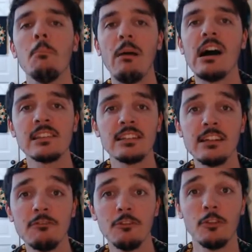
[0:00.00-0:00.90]

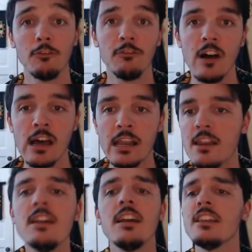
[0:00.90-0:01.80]
positive,
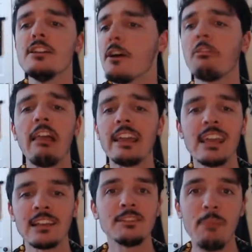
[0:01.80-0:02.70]
fun, like
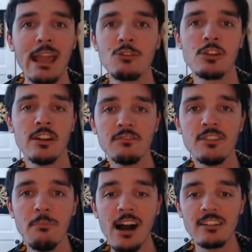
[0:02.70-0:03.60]
expansion of
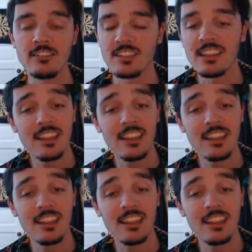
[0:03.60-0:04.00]
democracy.